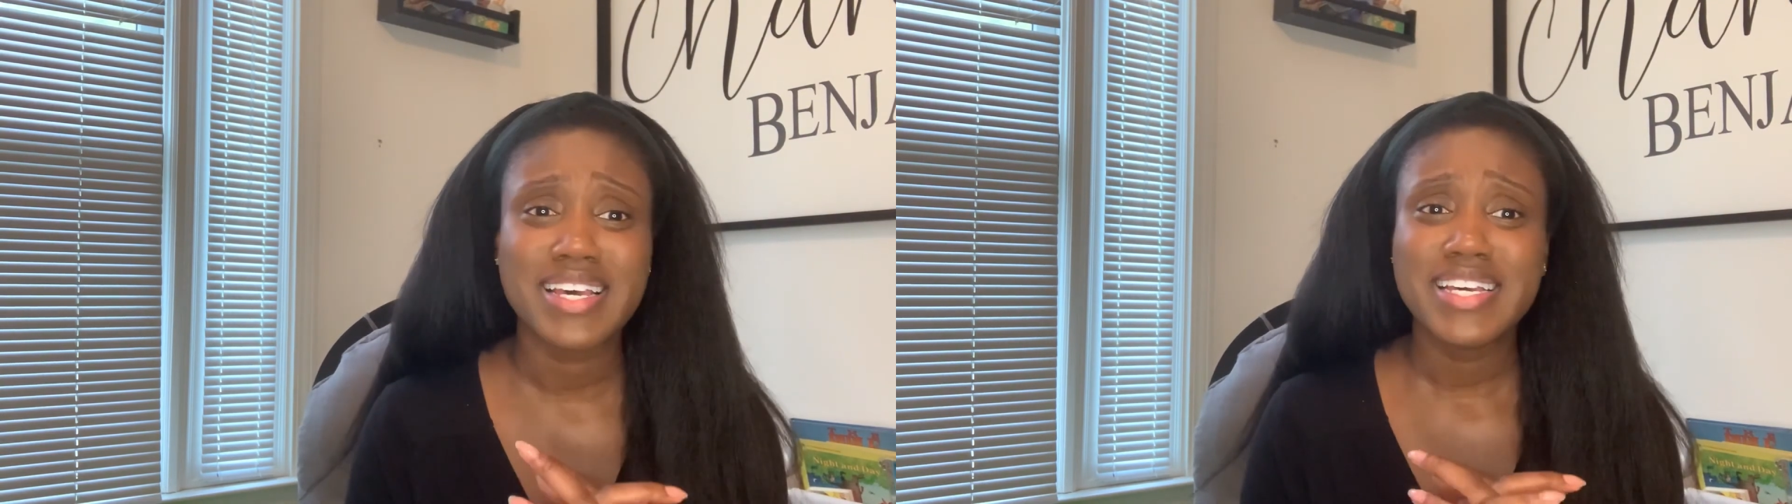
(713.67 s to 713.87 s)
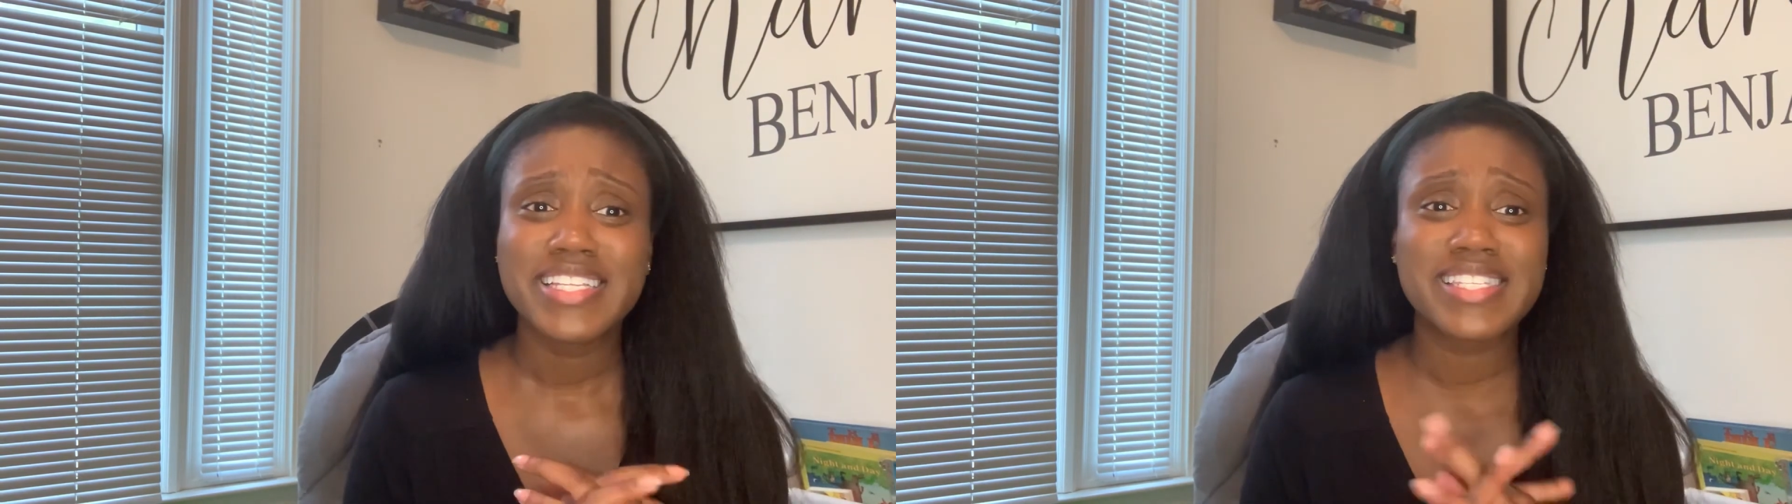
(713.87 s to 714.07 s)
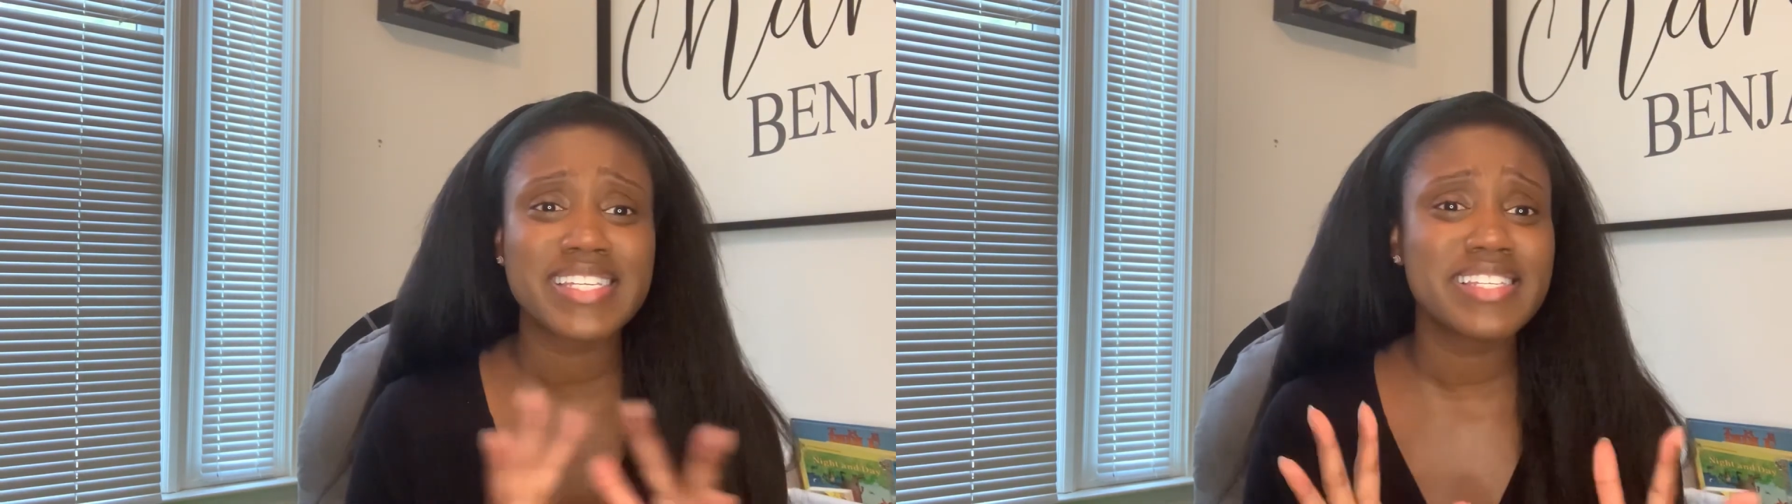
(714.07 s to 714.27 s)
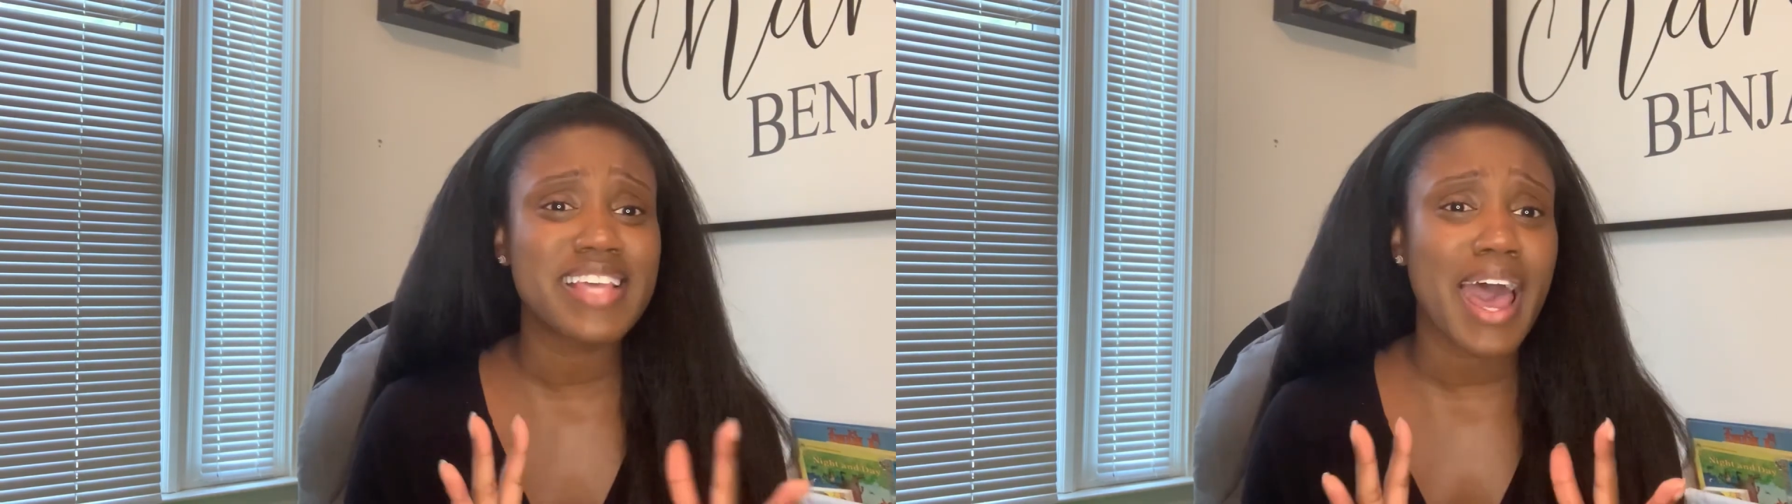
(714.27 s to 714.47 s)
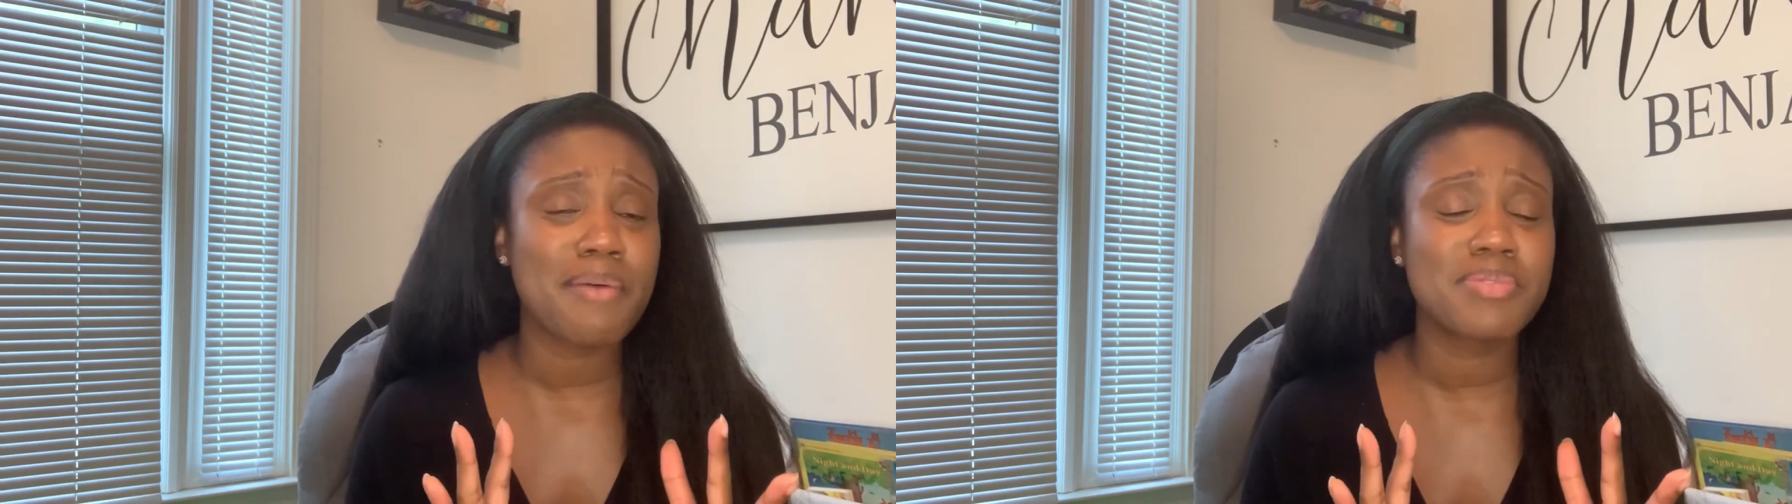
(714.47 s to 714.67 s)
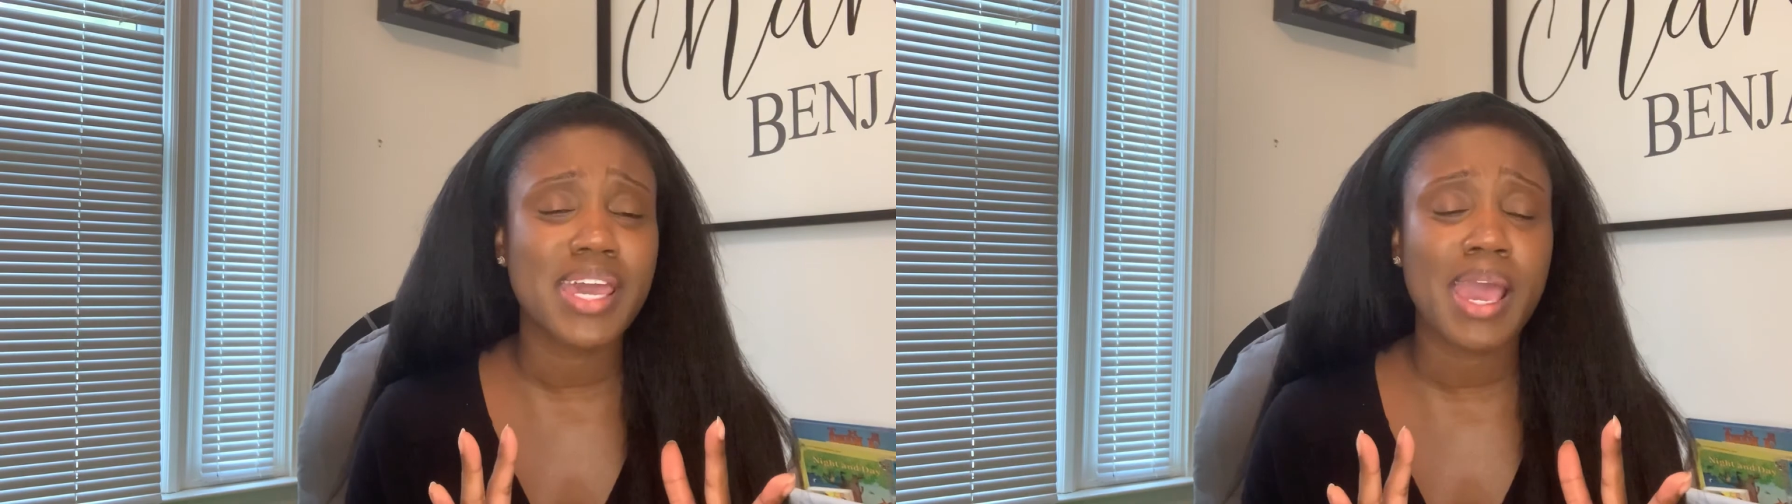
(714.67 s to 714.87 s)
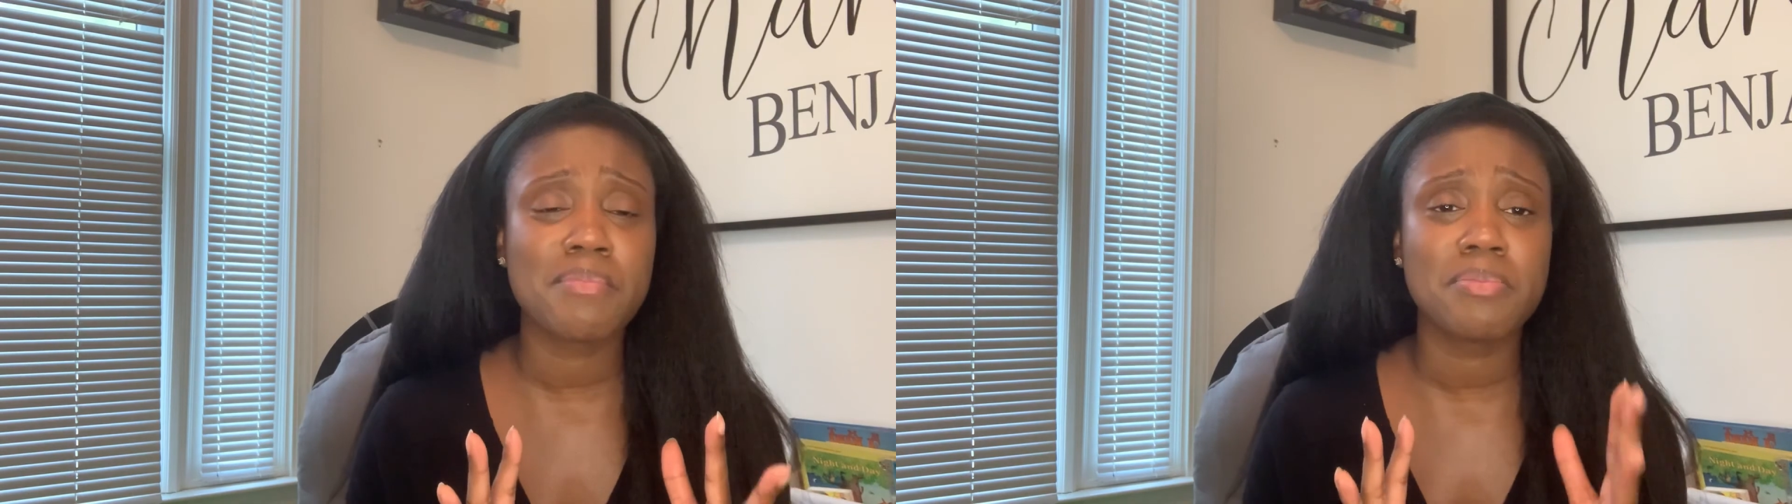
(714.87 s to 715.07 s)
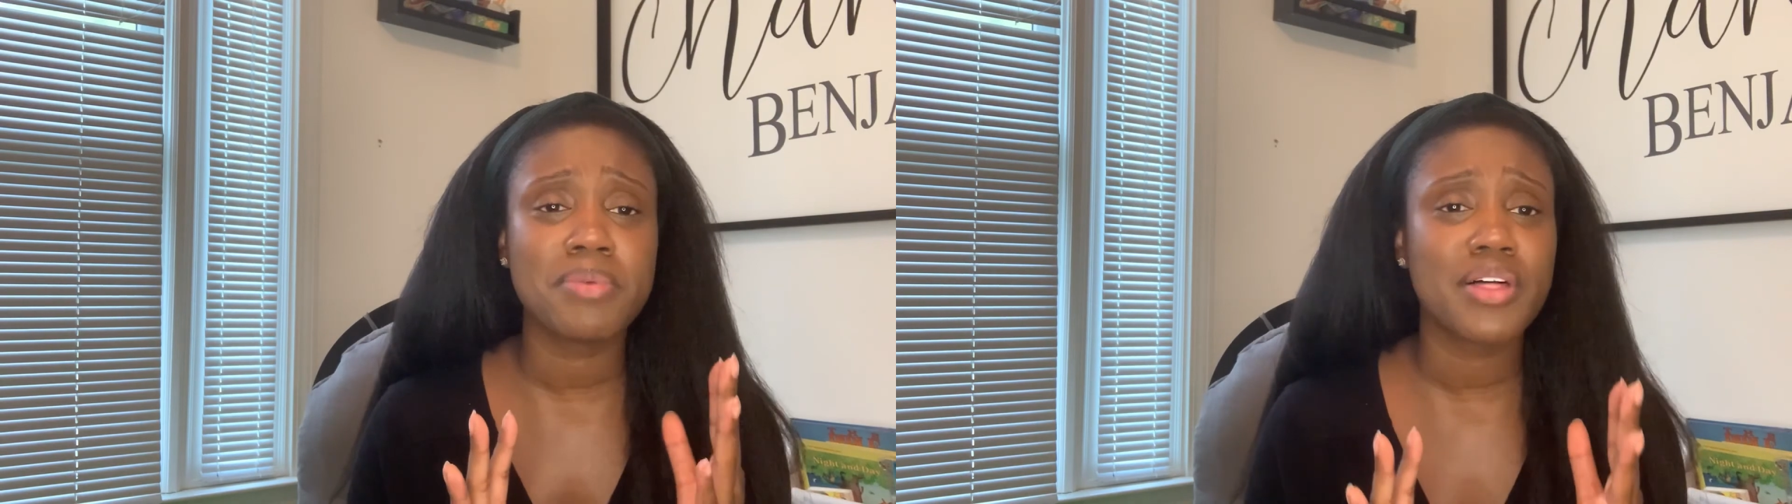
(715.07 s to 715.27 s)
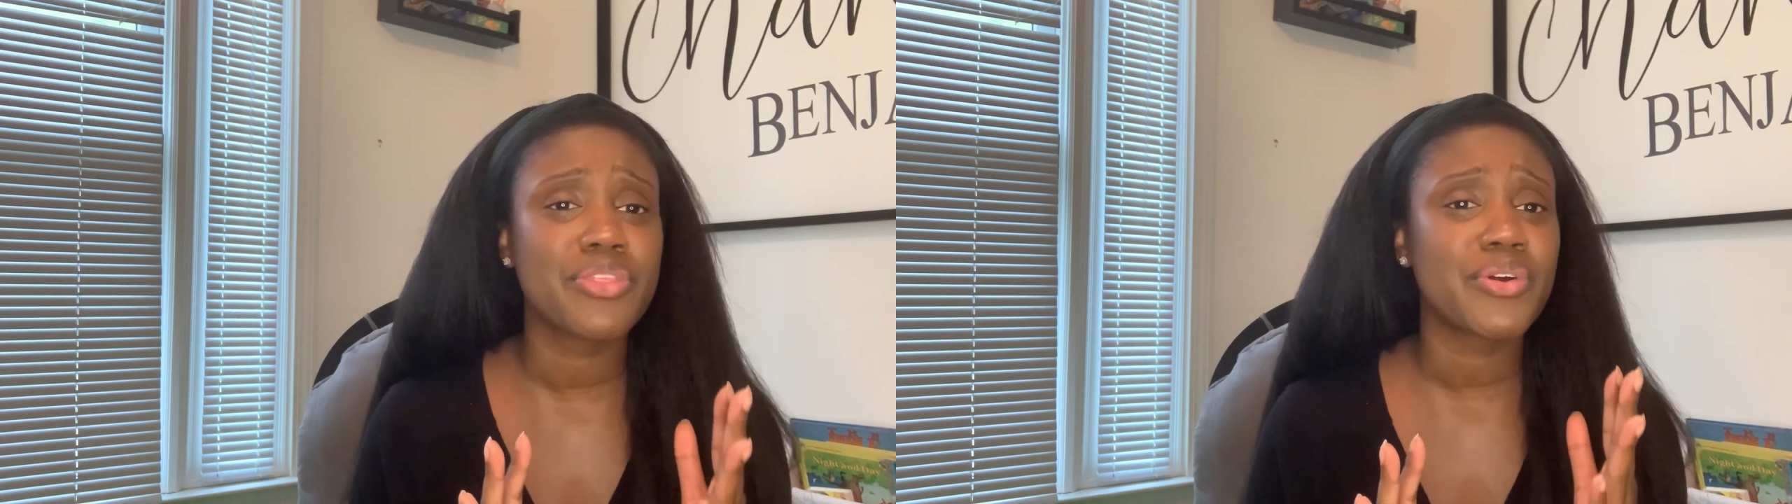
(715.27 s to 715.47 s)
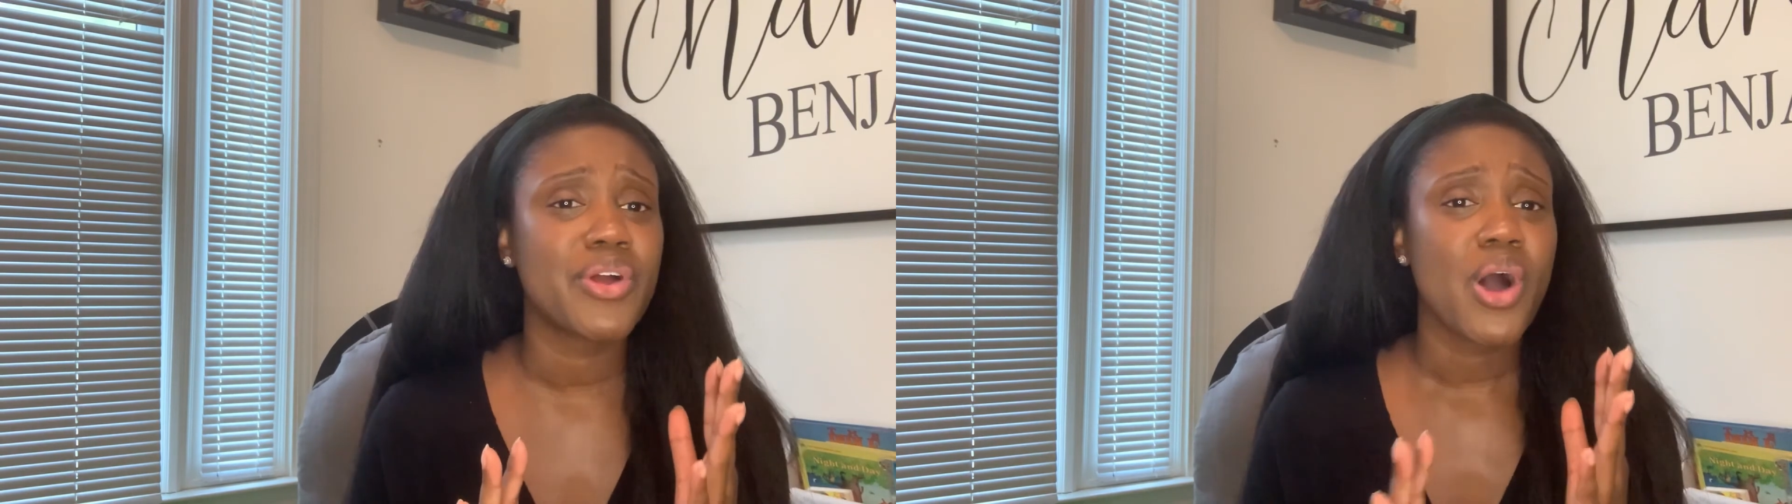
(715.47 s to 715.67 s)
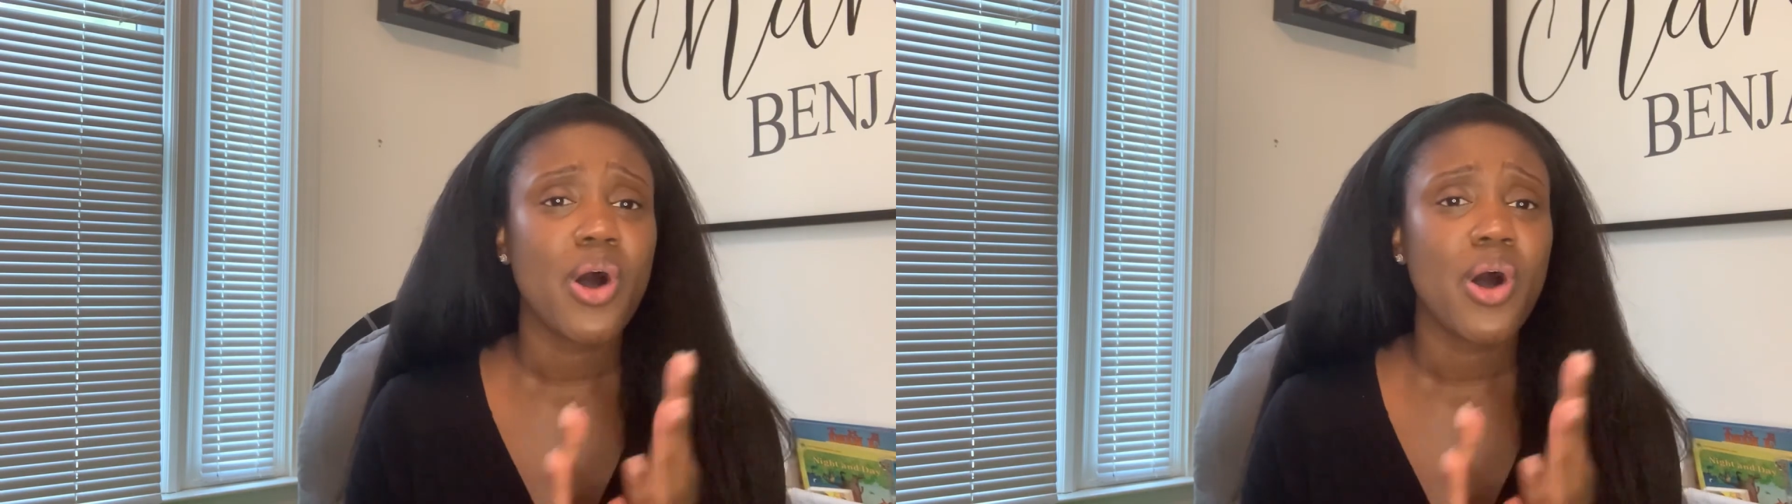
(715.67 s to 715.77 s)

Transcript: since I became a mother,